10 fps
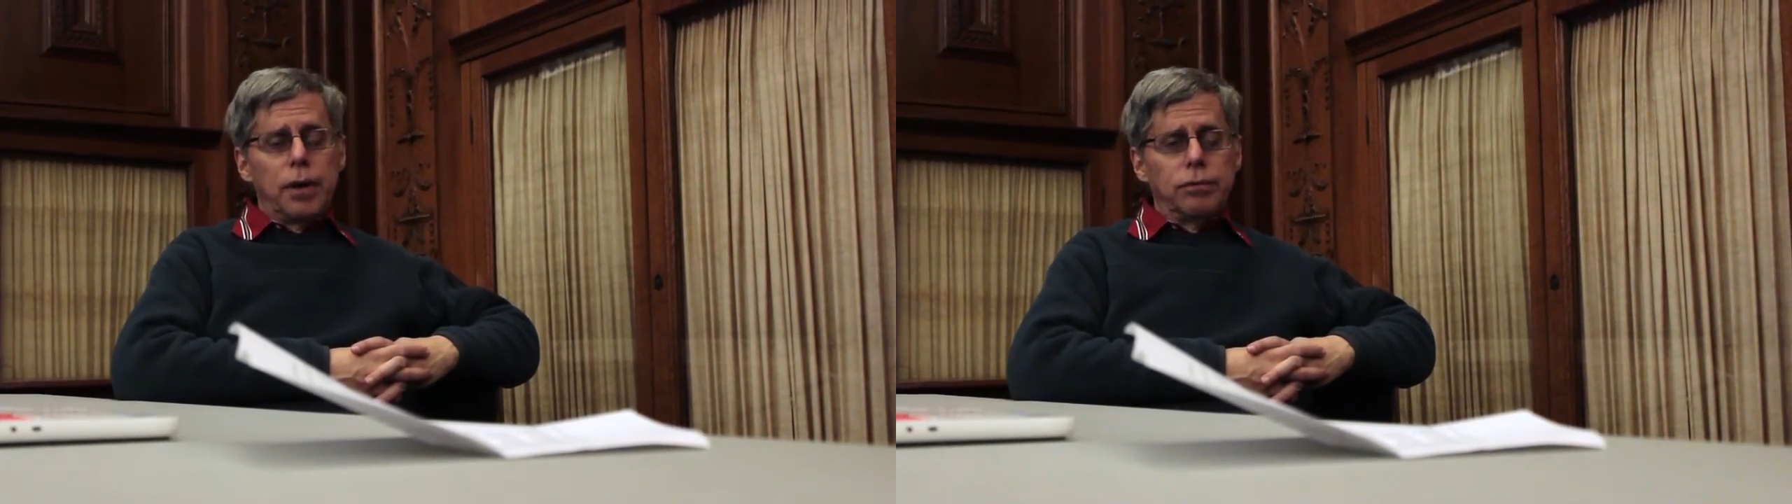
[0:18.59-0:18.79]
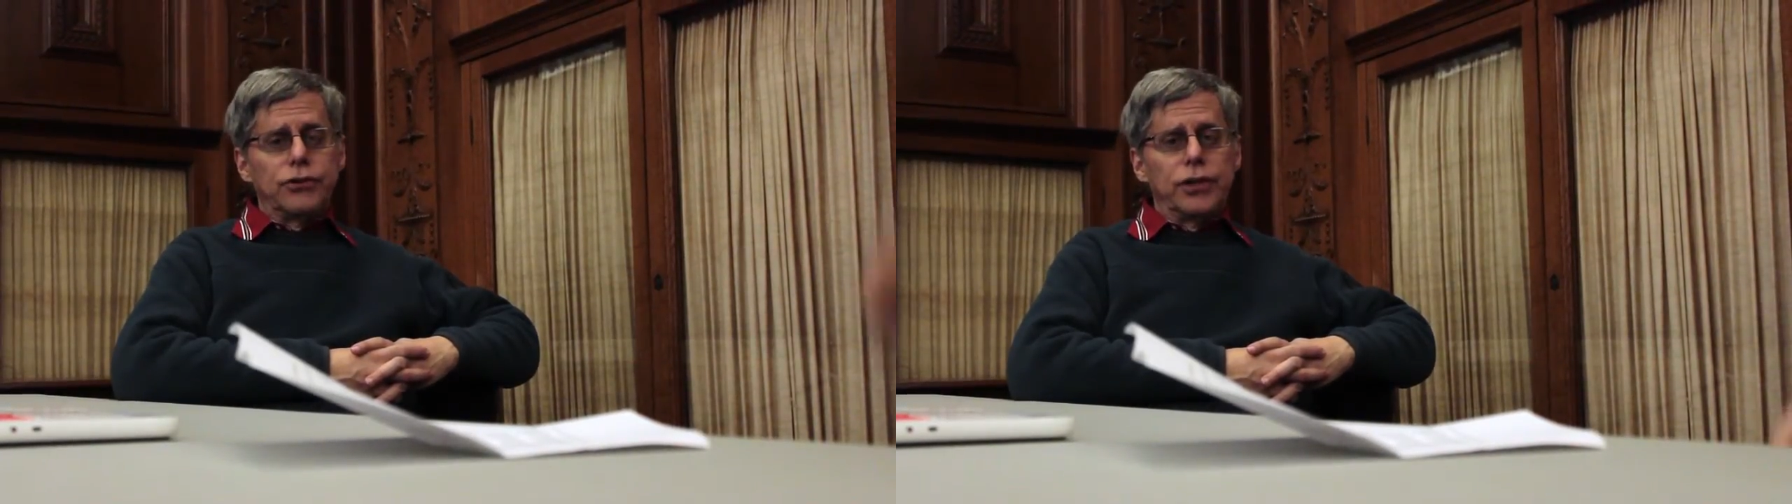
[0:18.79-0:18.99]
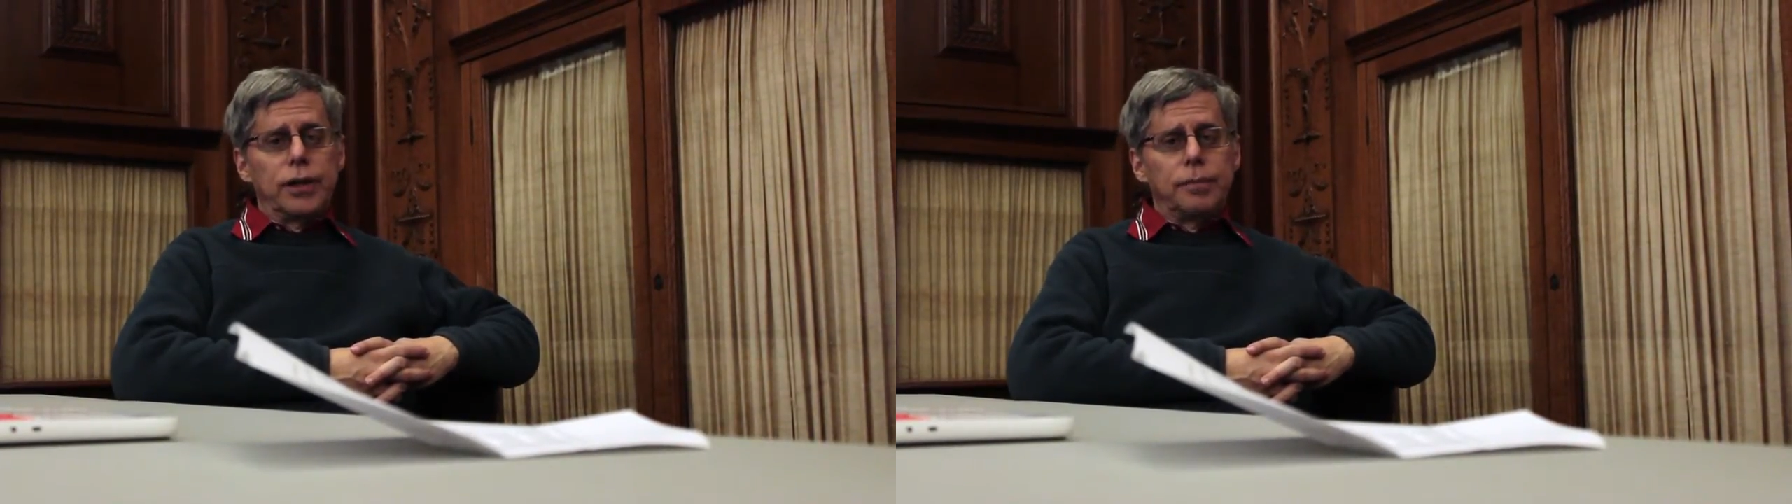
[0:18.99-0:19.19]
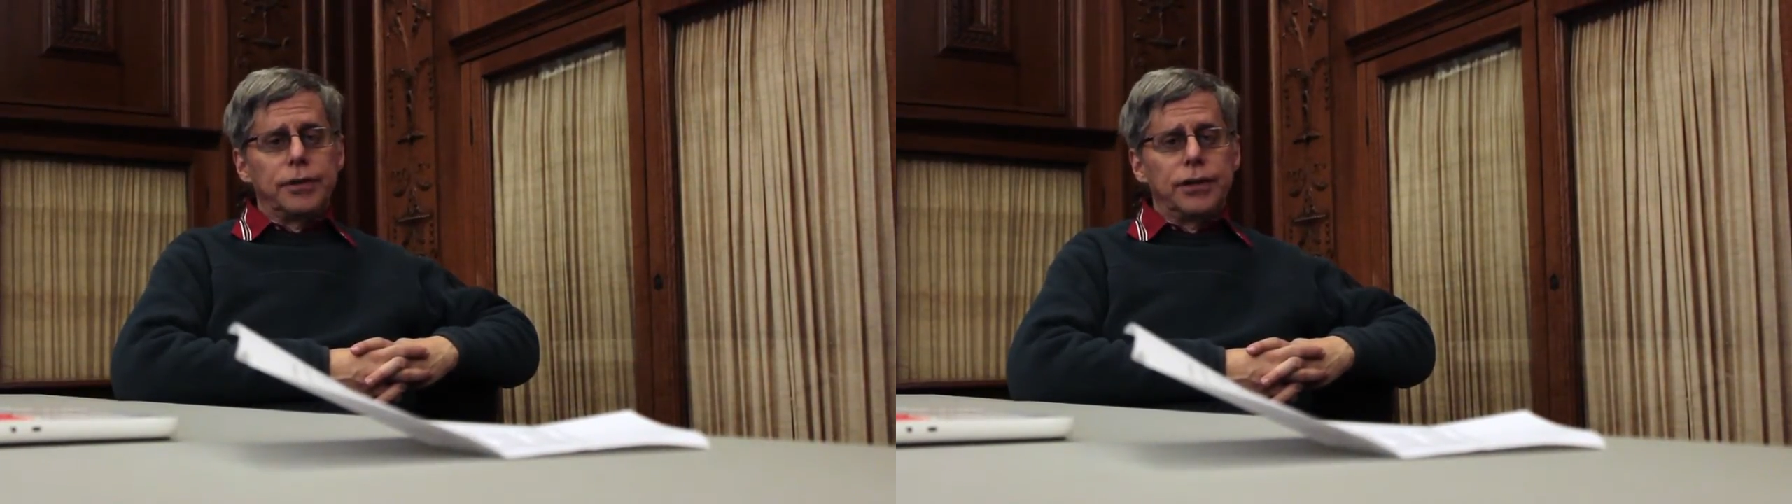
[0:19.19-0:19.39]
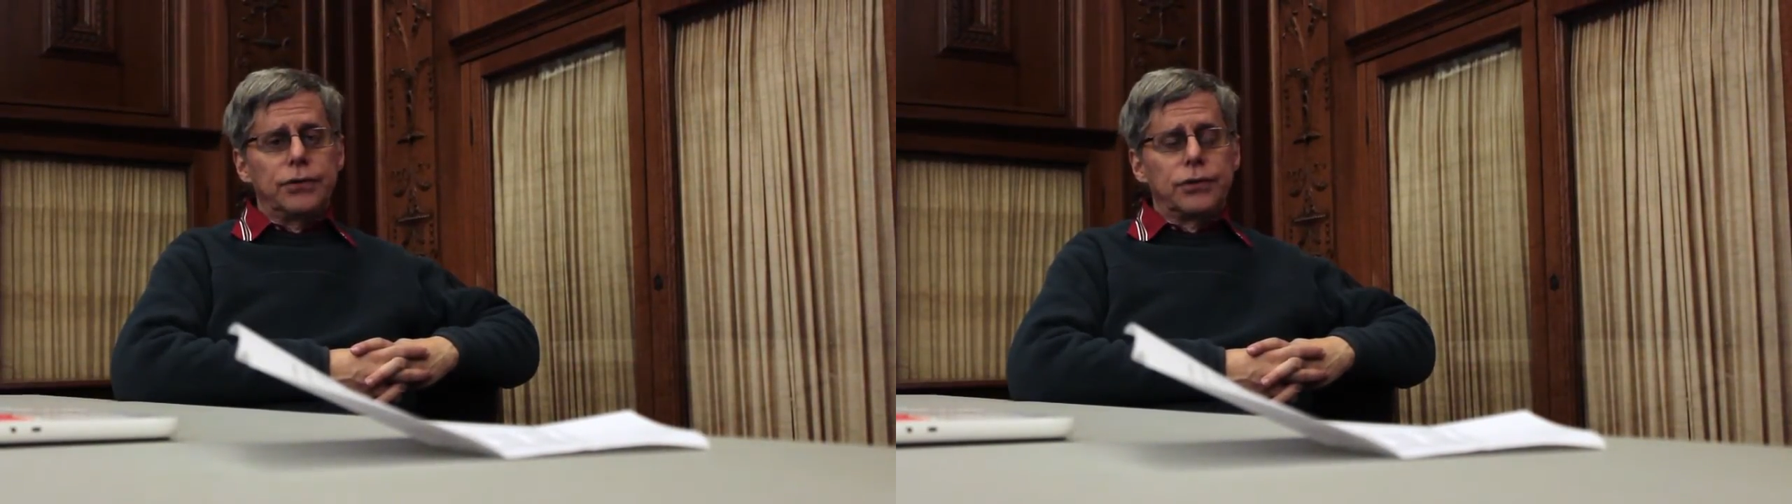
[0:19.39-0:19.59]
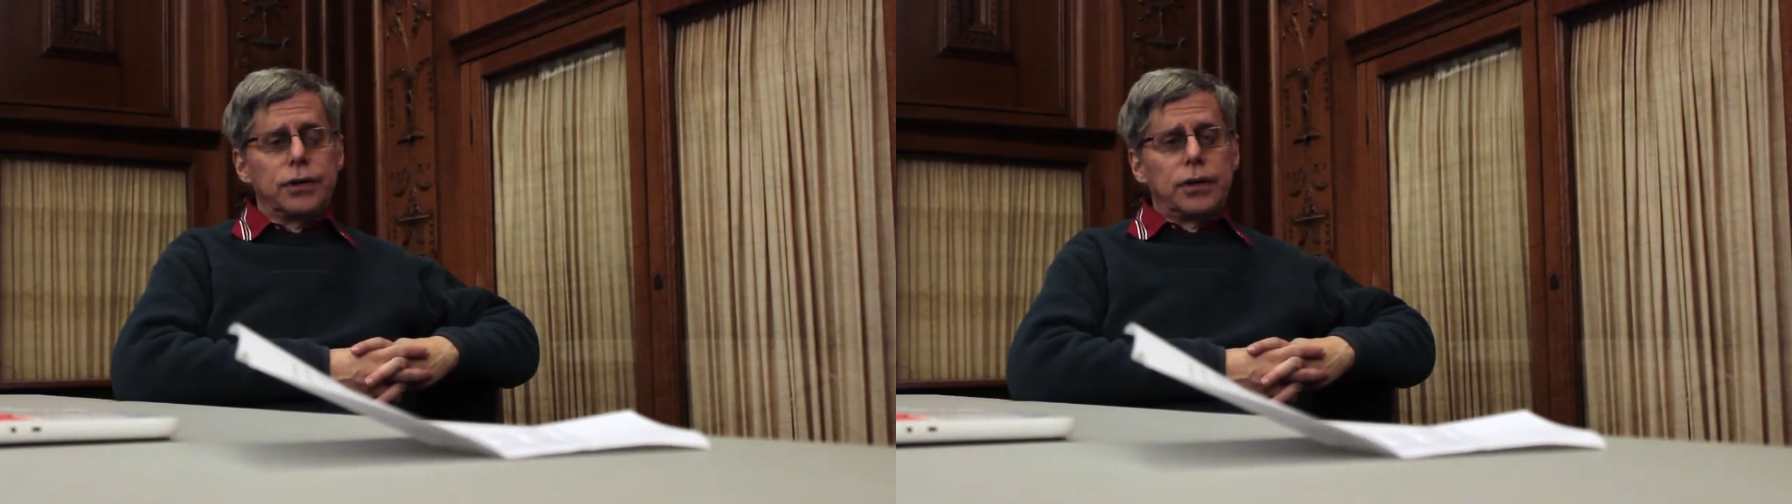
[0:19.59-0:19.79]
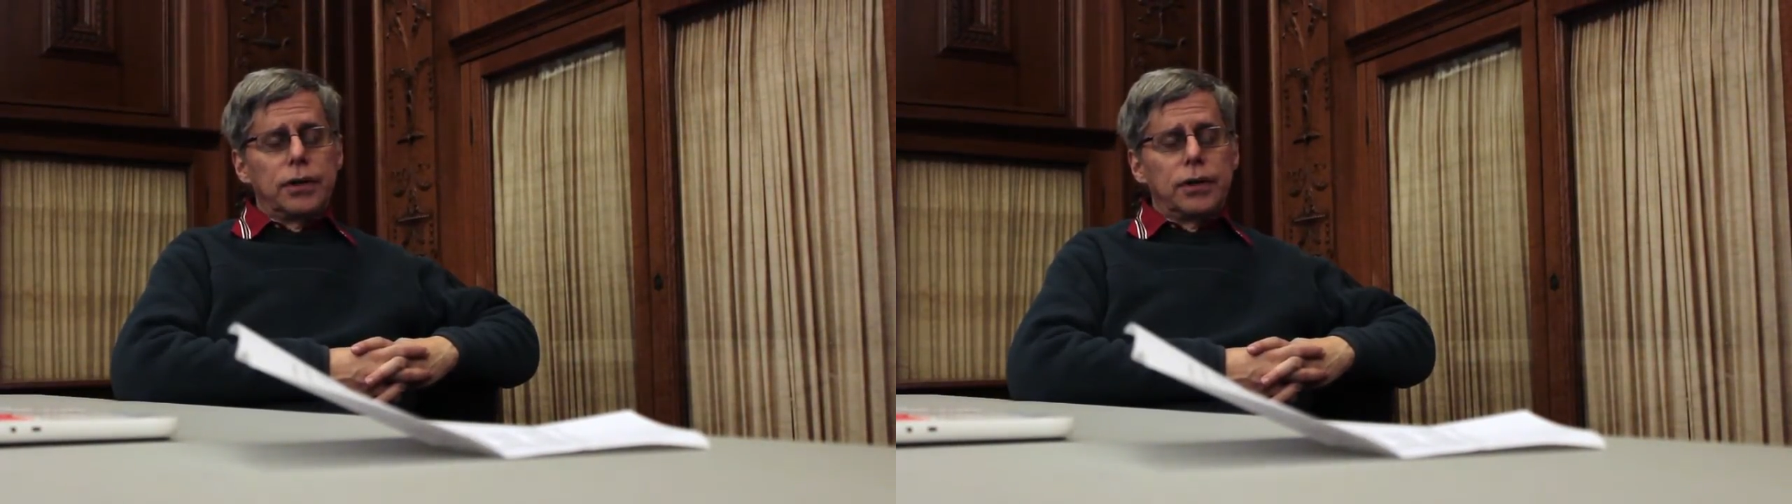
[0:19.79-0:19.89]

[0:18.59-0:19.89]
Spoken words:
publishing companies